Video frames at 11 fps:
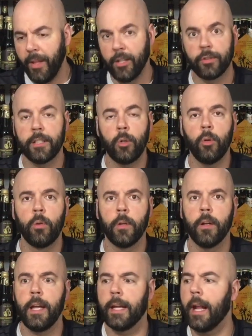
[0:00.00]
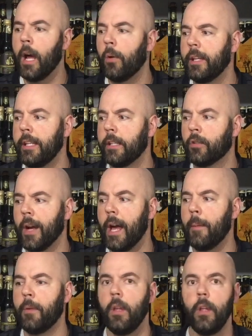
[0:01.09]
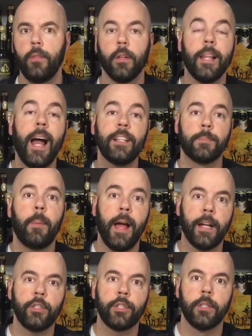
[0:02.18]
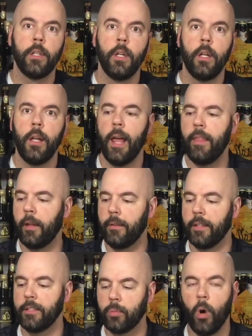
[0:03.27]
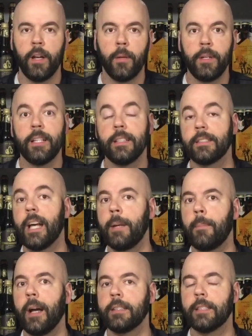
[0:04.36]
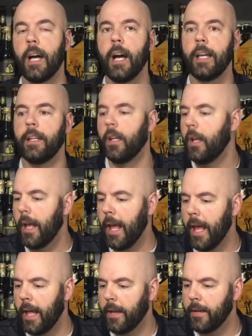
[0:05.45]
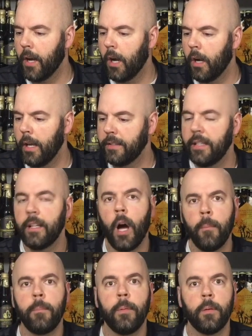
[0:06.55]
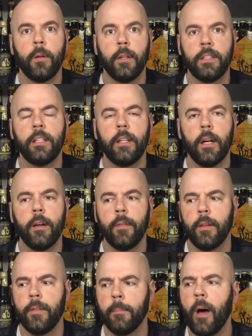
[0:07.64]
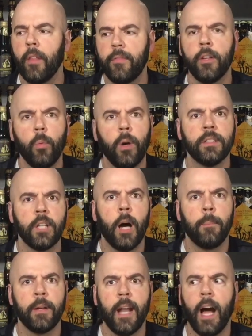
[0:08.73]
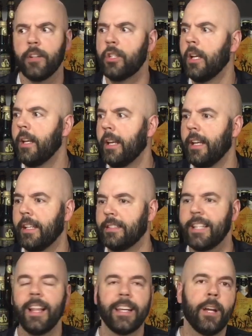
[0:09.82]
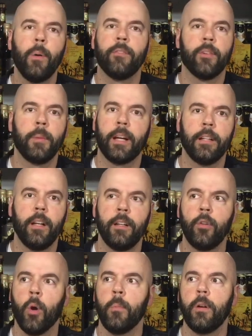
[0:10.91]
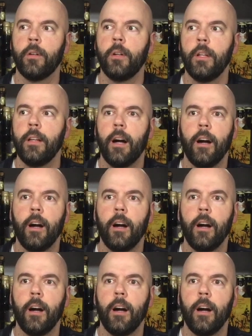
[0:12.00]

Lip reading: It was really cool when we were hanging out. He grabbed the last batch, and then this one, and we did it side by side, and the mouthfeel was up a notch. It's not like it went from like a normal